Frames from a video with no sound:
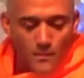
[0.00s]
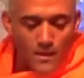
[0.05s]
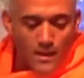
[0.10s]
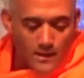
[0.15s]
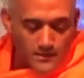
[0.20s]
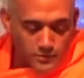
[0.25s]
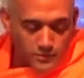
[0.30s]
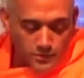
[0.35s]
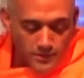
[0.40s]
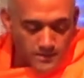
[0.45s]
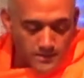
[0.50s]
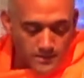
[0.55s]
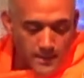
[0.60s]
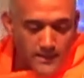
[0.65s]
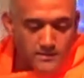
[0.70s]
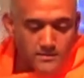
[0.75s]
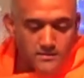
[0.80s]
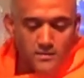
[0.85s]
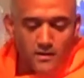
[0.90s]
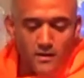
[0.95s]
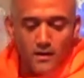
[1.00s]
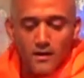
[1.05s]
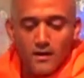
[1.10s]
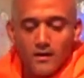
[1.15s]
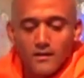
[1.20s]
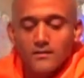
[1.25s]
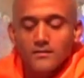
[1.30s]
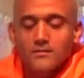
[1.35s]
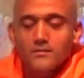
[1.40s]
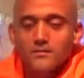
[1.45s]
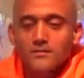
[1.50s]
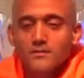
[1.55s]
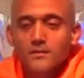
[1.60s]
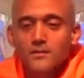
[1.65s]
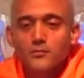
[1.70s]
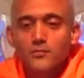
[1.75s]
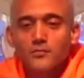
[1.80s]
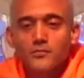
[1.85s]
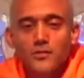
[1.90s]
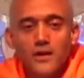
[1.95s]
And so the second song, the
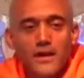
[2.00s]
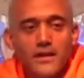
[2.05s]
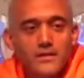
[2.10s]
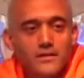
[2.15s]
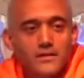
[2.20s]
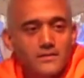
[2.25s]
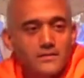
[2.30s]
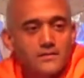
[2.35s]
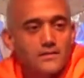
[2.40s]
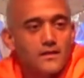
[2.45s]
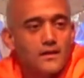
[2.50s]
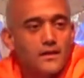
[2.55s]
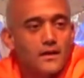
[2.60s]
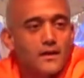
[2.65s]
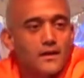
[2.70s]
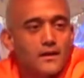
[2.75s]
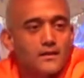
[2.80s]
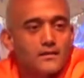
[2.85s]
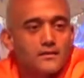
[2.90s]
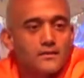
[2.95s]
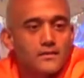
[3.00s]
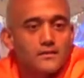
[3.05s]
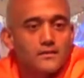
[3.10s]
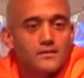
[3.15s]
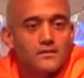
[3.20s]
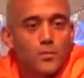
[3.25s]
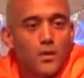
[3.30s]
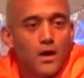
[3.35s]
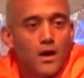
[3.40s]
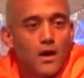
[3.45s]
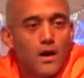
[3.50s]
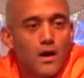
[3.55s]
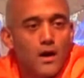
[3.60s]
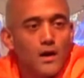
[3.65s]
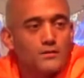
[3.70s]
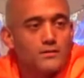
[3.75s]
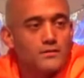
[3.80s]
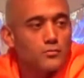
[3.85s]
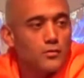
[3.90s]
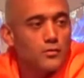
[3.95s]
refrain is
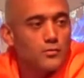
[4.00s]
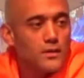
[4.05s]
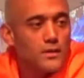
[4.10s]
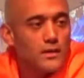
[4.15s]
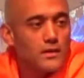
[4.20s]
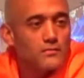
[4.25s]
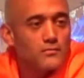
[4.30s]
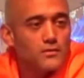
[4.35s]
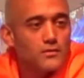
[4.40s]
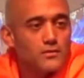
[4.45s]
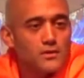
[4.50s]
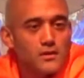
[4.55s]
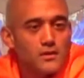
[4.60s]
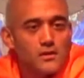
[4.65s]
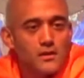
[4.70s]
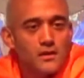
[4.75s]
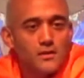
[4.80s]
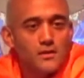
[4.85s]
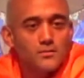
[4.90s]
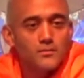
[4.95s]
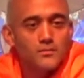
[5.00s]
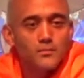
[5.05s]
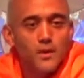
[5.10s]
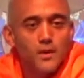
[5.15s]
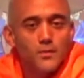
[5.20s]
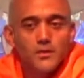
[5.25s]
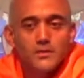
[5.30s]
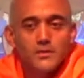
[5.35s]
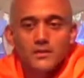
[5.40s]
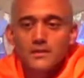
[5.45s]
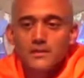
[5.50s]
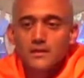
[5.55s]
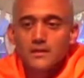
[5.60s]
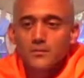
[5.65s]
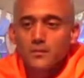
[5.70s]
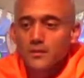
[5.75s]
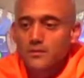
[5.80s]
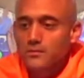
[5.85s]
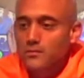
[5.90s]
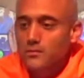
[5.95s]
Tasmat Tvam Eva Sharanam Mamadina
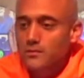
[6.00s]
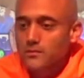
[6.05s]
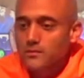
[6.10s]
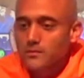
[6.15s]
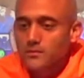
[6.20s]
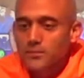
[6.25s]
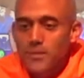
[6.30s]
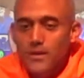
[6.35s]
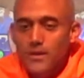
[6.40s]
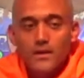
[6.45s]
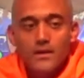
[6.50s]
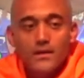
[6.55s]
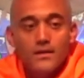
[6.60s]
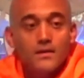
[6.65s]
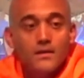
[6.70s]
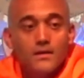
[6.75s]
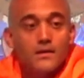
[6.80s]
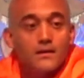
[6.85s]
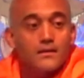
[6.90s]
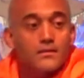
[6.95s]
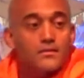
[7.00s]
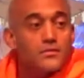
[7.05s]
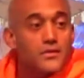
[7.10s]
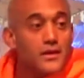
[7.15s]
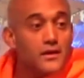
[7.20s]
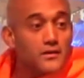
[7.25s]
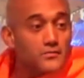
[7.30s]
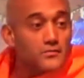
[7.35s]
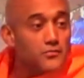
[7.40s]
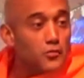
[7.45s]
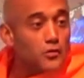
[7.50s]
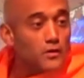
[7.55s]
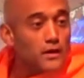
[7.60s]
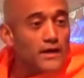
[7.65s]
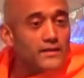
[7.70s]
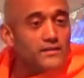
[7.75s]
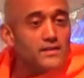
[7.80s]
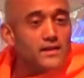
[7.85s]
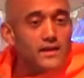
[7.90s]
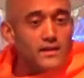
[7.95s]
Bandho. Therefore
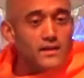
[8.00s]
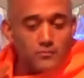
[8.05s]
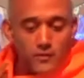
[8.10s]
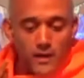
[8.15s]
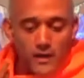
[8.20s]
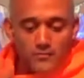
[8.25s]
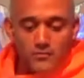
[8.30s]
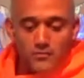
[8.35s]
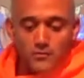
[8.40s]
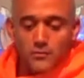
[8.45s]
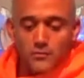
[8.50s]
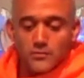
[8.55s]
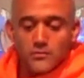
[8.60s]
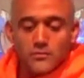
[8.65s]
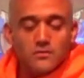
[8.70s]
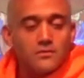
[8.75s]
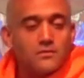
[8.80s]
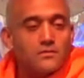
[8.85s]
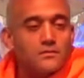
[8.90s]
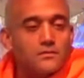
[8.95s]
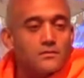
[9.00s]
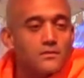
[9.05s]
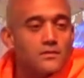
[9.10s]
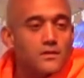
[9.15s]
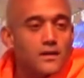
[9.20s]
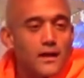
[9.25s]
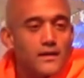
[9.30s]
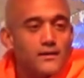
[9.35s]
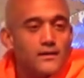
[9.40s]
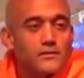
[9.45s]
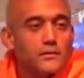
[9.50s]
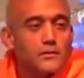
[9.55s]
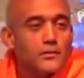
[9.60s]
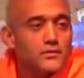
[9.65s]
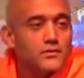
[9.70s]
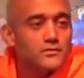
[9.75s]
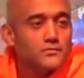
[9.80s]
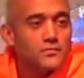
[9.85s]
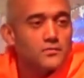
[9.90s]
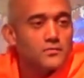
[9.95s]
I take refuge at your
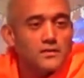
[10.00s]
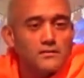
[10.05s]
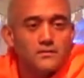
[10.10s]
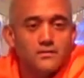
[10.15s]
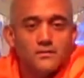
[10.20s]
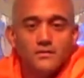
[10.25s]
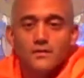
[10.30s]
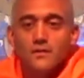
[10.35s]
lotus feet.